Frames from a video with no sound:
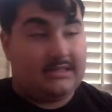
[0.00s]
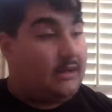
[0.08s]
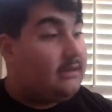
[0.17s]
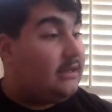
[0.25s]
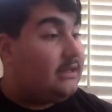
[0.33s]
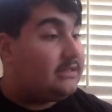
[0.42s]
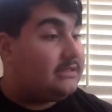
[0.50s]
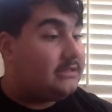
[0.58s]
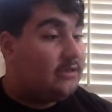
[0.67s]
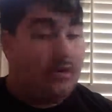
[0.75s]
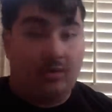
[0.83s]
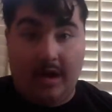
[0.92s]
I'm going to listen
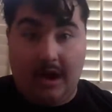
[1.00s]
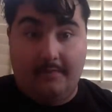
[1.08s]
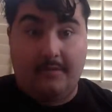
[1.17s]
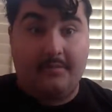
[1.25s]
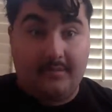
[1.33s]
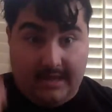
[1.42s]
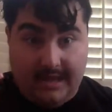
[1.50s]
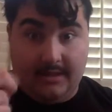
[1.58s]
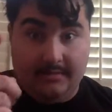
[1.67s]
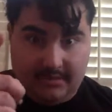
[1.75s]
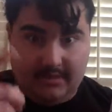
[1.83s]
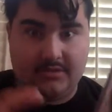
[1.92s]
to the whole album, then
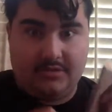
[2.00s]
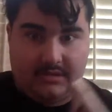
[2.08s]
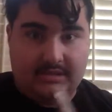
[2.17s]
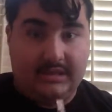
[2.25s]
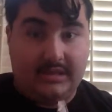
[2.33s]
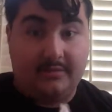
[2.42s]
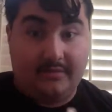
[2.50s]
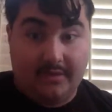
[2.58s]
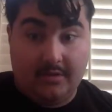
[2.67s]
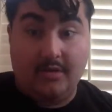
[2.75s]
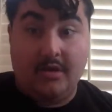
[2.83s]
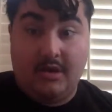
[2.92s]
I'm going to do a CD review.